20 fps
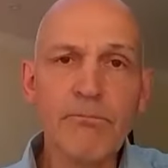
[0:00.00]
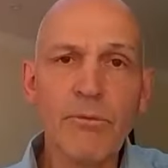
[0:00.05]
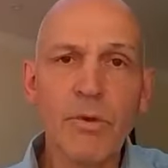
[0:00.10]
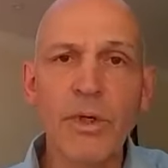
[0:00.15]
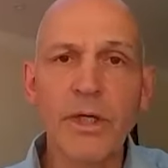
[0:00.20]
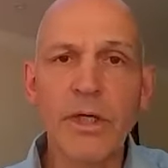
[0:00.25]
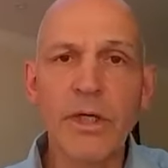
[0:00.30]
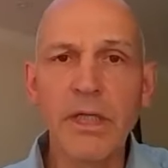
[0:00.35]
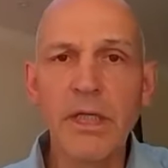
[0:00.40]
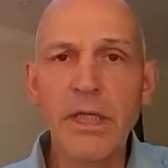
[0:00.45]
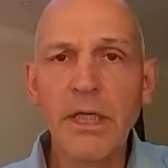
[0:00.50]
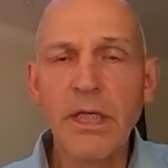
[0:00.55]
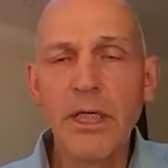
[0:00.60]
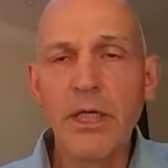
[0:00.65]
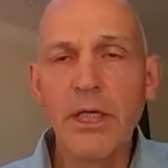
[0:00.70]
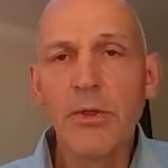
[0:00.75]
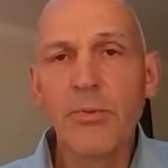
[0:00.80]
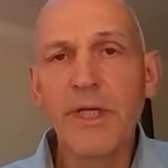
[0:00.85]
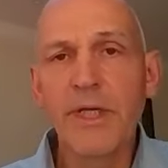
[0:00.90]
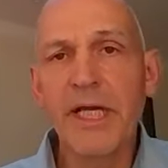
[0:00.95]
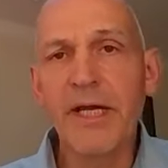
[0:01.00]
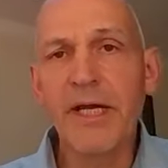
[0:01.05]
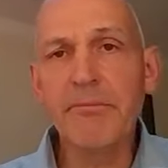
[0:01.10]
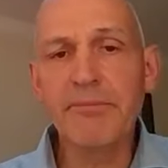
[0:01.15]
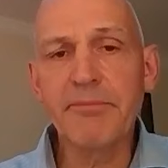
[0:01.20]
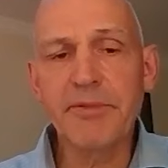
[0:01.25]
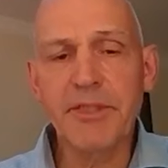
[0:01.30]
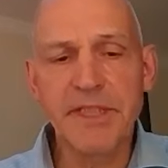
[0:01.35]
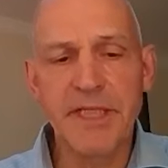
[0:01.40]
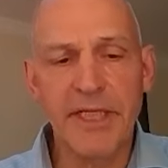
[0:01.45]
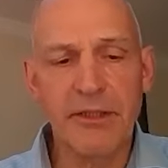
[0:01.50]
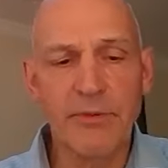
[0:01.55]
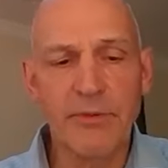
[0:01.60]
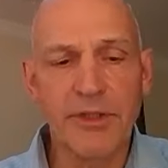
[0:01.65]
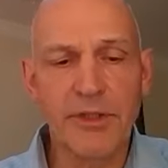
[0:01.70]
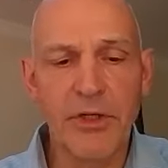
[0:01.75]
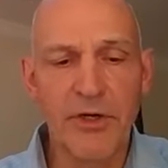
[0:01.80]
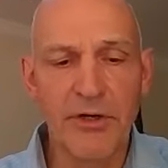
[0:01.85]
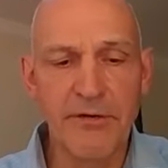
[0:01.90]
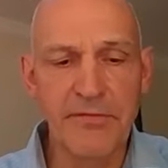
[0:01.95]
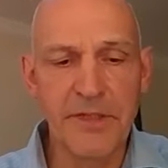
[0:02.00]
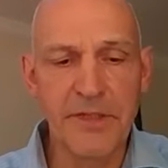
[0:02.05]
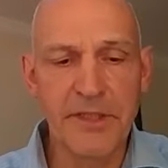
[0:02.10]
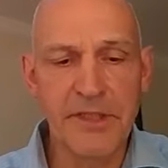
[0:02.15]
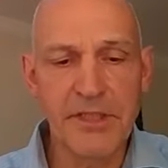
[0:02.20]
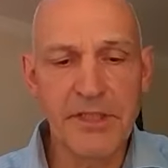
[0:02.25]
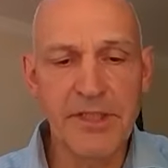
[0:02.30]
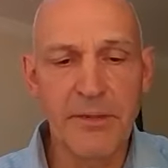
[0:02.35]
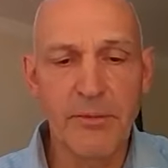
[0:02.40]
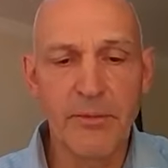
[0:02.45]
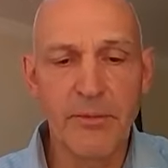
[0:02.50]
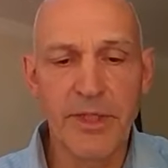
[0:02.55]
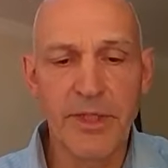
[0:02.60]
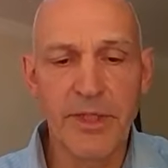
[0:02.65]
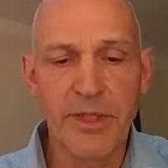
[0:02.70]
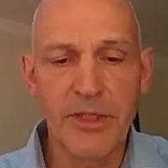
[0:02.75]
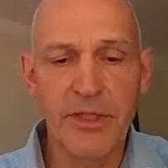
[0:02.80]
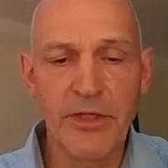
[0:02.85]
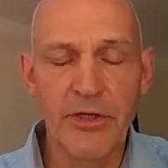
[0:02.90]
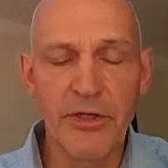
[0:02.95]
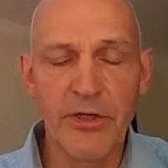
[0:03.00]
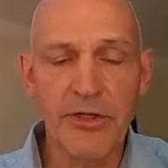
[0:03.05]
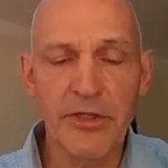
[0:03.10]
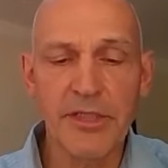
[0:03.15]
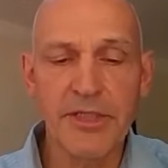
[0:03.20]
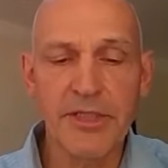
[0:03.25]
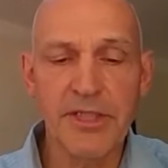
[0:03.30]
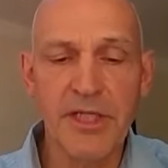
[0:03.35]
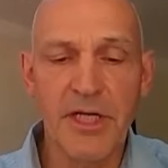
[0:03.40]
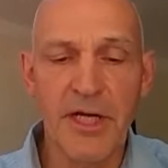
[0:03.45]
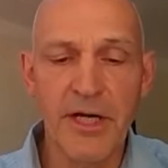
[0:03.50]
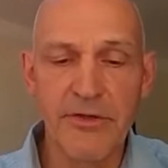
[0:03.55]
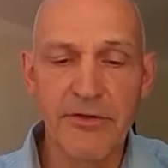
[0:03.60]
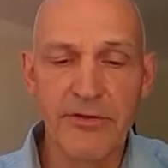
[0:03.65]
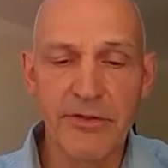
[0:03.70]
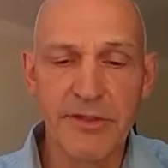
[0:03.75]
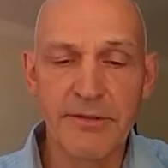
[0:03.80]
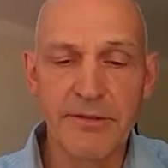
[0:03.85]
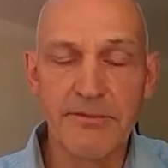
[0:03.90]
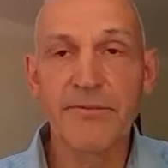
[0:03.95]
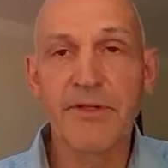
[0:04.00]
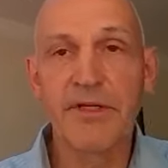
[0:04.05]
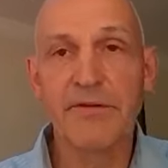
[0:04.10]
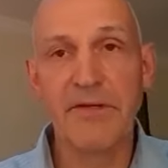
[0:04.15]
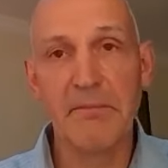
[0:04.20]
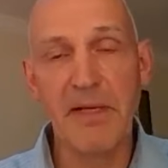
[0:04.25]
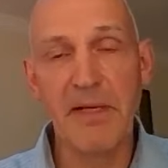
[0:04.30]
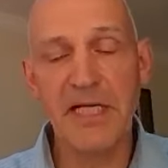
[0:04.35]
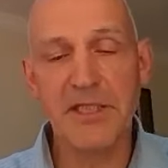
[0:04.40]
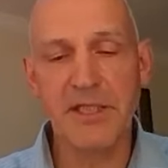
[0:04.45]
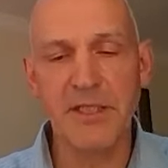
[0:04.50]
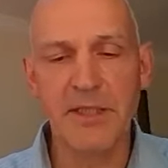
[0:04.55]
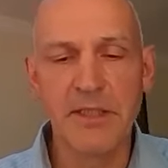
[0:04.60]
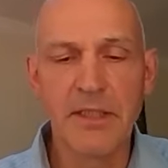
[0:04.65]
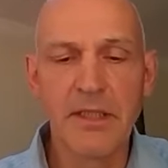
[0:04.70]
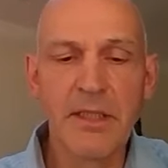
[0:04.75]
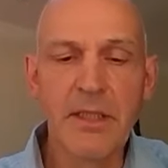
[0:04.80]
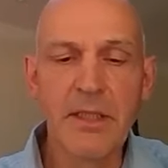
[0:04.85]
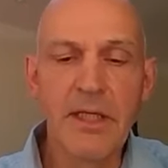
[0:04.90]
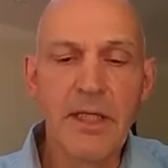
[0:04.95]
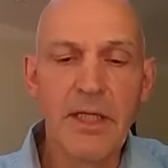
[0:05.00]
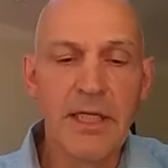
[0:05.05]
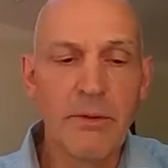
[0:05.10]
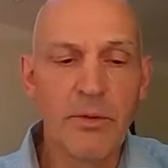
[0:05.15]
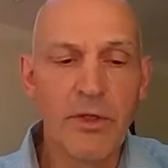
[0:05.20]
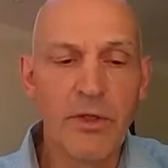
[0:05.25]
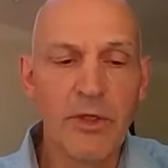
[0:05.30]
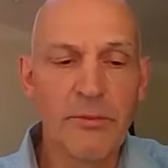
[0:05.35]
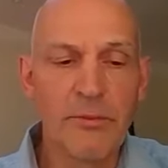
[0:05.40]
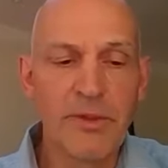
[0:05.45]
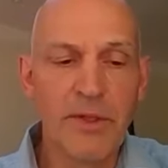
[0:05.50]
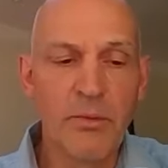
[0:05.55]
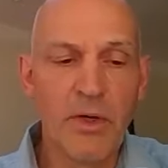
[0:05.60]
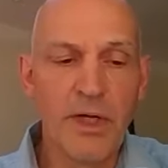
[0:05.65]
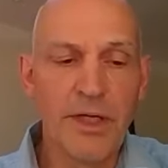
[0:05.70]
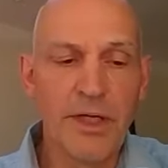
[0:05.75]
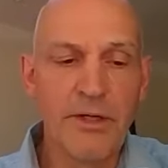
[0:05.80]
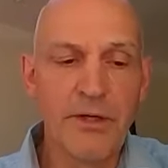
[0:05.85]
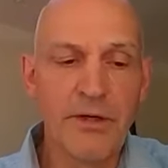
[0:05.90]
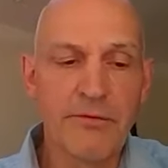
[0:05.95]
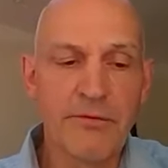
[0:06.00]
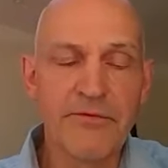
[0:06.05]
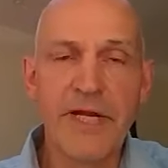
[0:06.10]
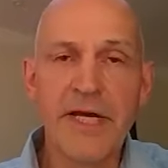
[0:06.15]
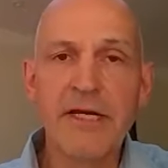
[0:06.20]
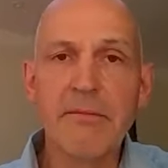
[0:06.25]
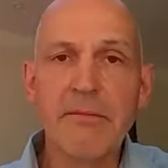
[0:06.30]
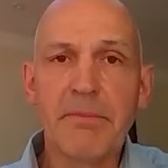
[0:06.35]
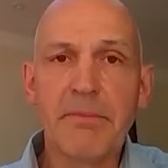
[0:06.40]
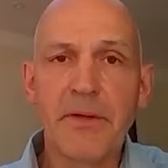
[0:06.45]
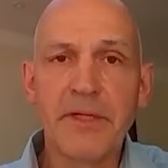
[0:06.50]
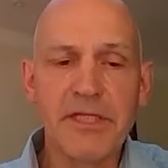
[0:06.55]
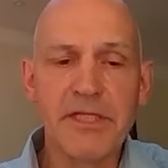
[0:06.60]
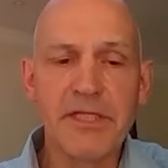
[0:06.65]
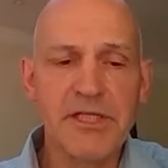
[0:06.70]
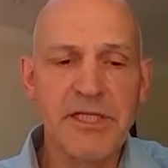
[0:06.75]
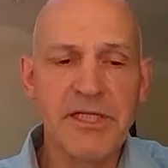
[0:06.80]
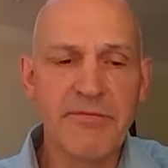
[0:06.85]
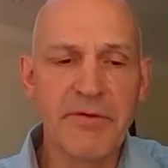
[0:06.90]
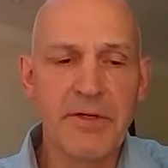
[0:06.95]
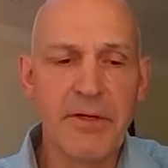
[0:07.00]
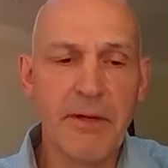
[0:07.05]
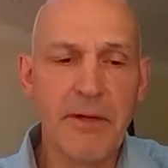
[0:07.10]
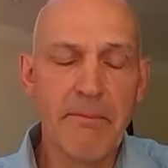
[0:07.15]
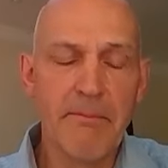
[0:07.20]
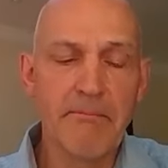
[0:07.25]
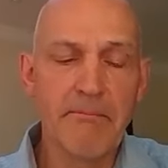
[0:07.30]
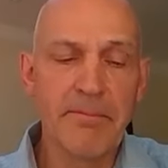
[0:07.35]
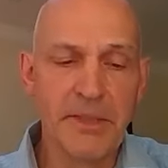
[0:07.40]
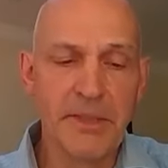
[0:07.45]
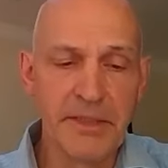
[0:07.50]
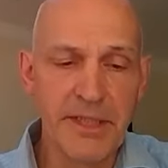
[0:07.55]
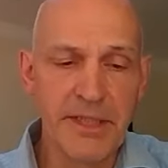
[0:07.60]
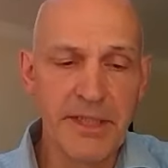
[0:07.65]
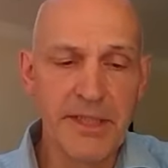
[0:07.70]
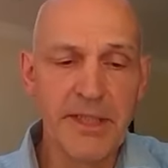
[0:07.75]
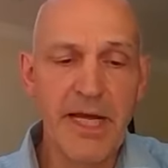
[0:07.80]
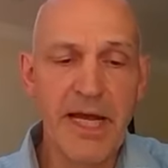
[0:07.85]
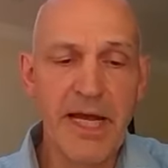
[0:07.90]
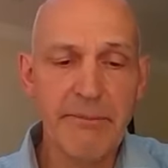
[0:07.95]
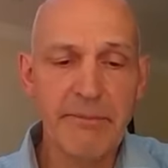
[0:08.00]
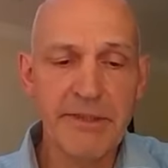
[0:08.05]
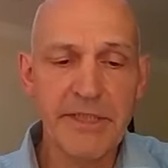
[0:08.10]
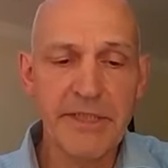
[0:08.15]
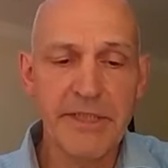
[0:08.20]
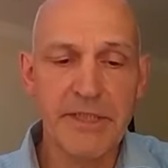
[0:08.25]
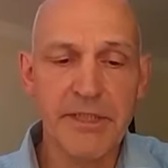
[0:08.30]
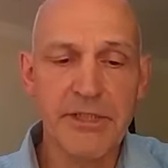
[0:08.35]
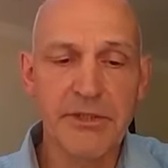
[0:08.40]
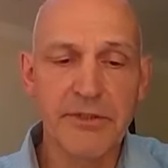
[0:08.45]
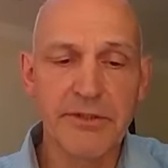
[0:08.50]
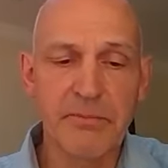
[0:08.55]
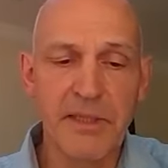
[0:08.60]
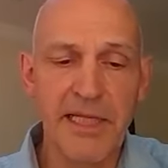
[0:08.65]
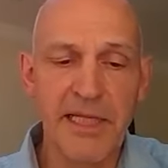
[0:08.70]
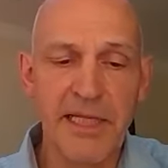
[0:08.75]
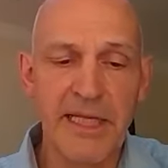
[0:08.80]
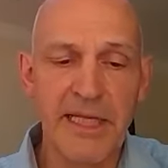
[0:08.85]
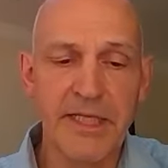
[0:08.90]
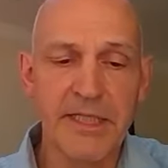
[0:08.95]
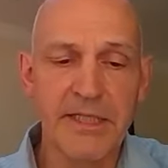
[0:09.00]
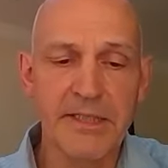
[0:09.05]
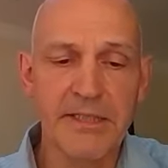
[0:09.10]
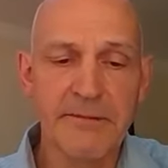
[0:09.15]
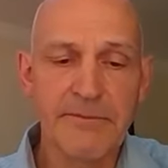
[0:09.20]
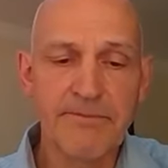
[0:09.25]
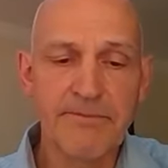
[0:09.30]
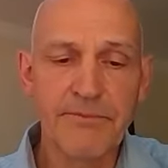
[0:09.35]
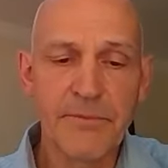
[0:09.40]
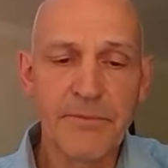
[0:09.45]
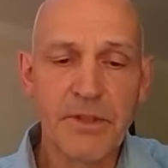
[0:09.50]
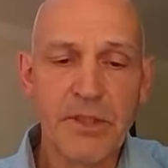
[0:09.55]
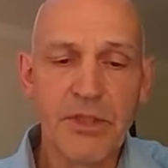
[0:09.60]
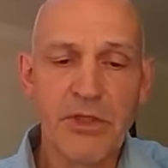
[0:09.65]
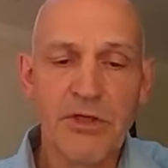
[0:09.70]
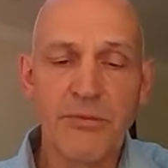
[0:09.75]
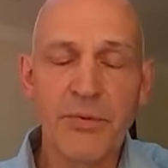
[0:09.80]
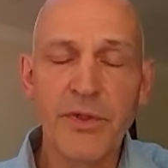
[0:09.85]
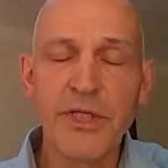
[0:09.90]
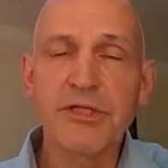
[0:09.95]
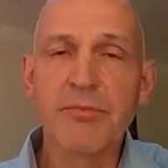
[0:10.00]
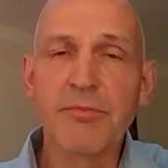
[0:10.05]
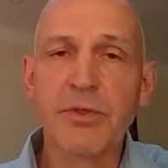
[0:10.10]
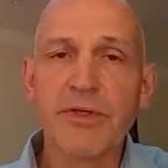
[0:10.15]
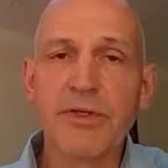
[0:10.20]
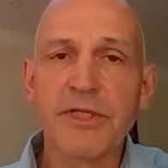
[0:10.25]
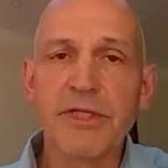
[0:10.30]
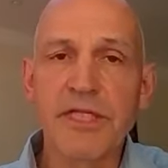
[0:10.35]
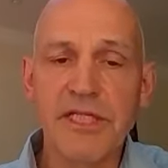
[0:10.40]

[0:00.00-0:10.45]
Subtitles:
Well, we can predict with confidence that when Gordon is 100, if he makes it, he will be one of 9.7 billion inhabitants on the planet, of which more than